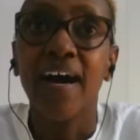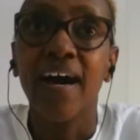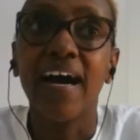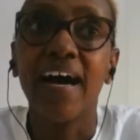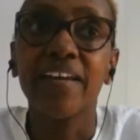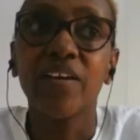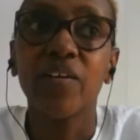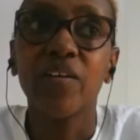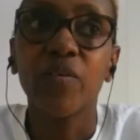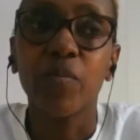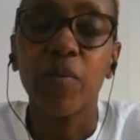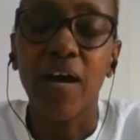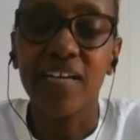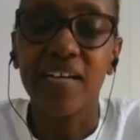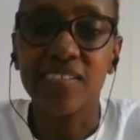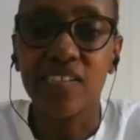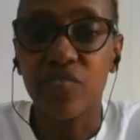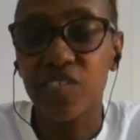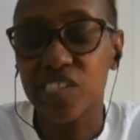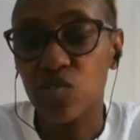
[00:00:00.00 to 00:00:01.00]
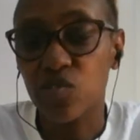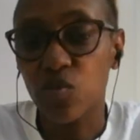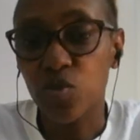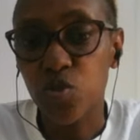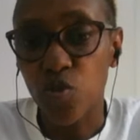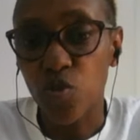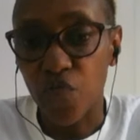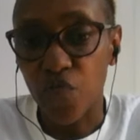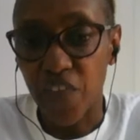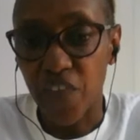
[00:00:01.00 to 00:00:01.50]
And as a
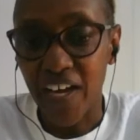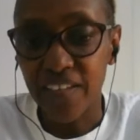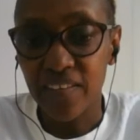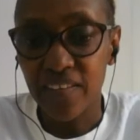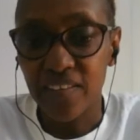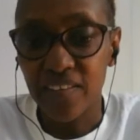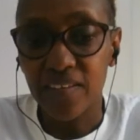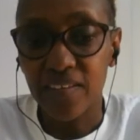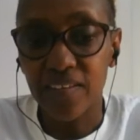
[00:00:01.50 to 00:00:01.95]
result of that,